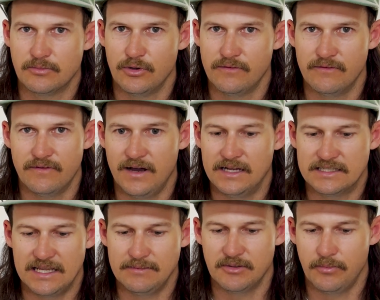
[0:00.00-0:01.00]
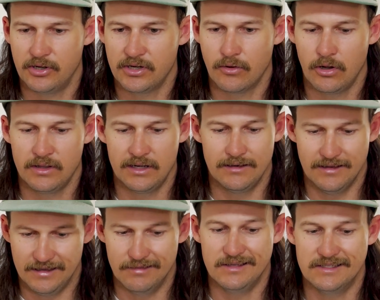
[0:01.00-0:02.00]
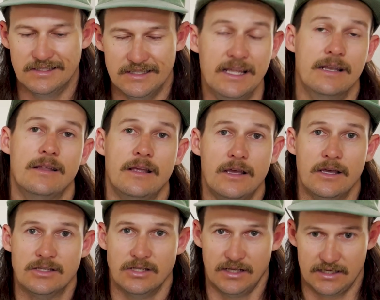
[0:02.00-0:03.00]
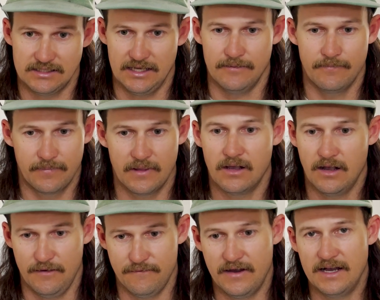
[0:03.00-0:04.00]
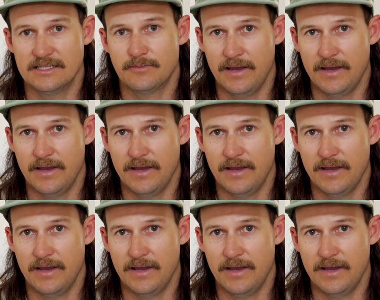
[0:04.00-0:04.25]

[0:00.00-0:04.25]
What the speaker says: moving fast, heaps of body roll in it, and this is it. So like I say, a fast